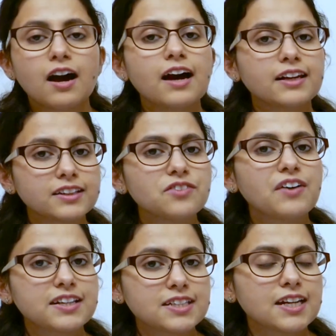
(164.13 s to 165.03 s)
Another
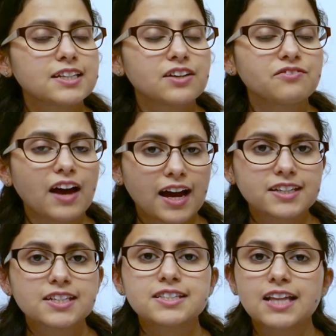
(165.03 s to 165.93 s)
fascinating
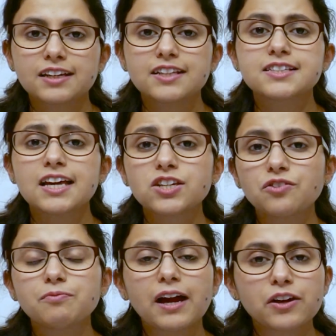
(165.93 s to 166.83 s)
fact is that the set
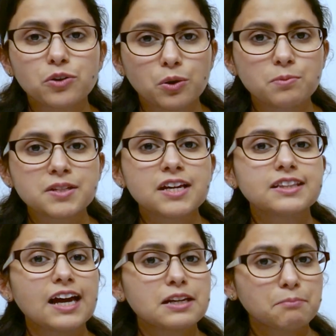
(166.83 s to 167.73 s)
of microbes
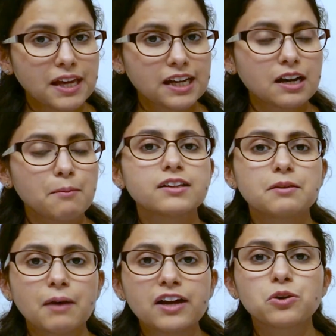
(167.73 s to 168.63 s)
that make up the
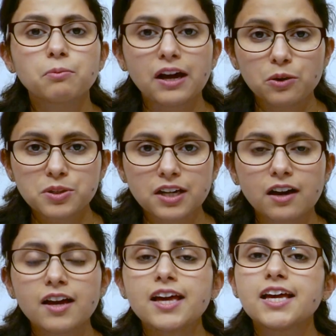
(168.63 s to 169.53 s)

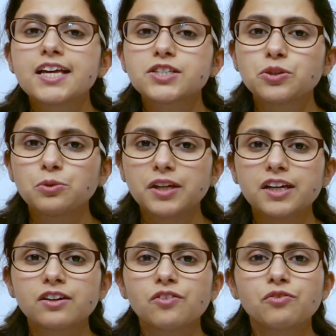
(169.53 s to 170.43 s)
microbiota is
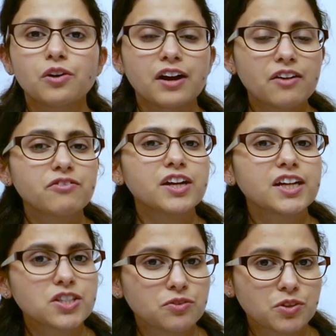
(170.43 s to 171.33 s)
unique for every
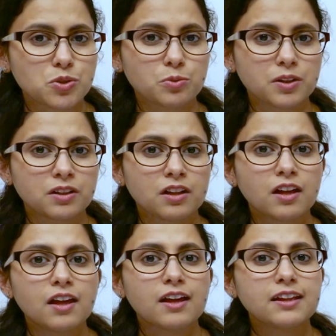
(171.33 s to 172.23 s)
individual.
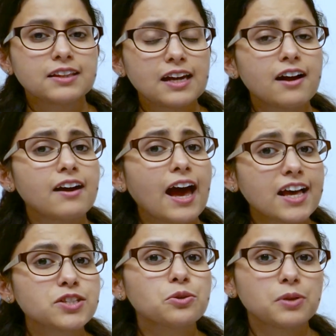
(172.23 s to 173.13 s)
They are
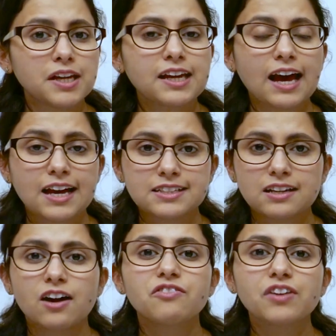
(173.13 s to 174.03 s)
as unique as
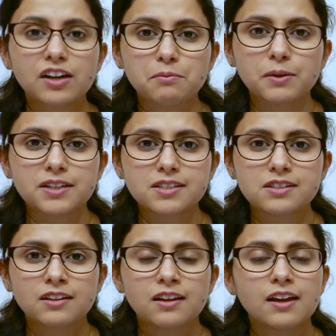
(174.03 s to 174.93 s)
our fingerprints.
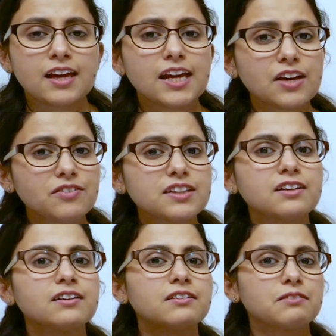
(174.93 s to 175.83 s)
Even
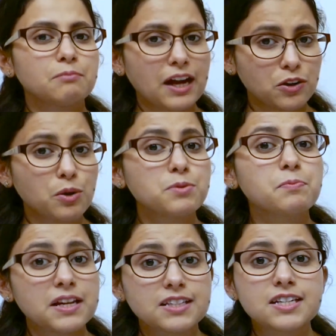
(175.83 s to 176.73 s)
the microbes
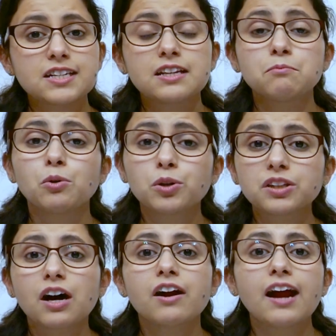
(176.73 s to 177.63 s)
present in both
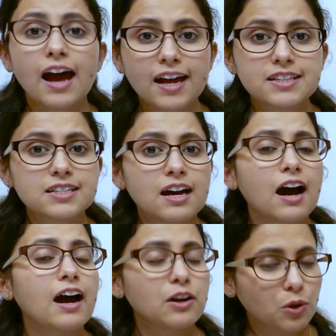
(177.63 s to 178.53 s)
our hands
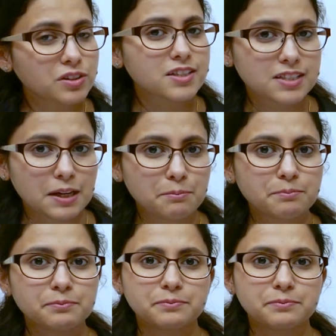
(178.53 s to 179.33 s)
are not the same.